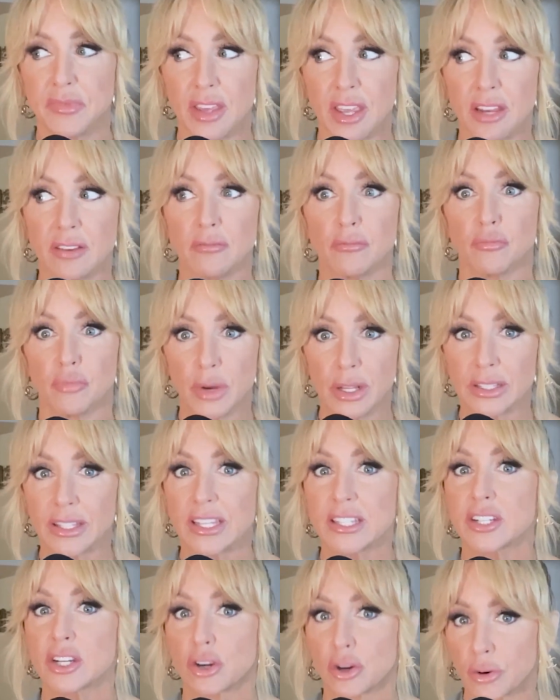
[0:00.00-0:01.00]
it
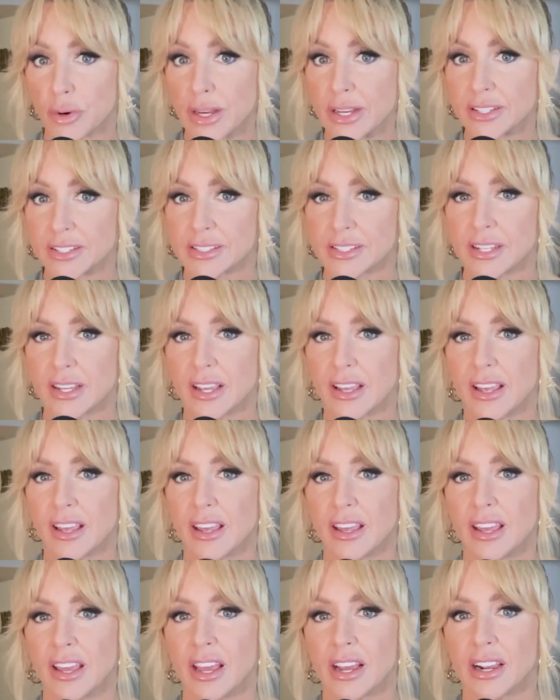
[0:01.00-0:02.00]
really decreased
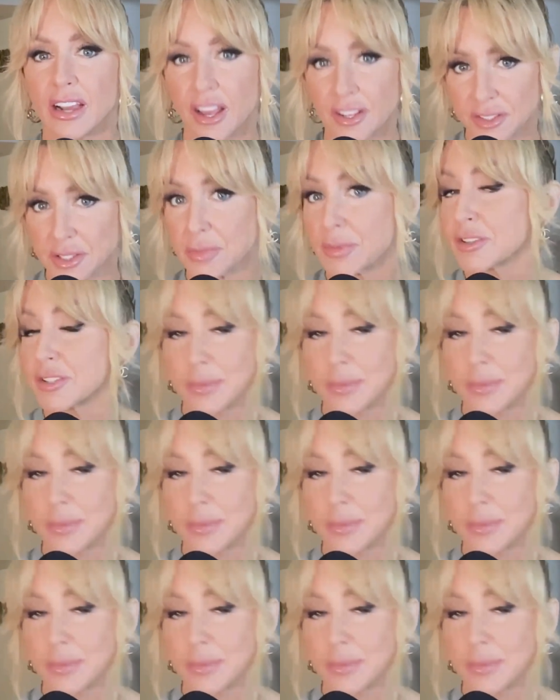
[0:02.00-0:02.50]
customer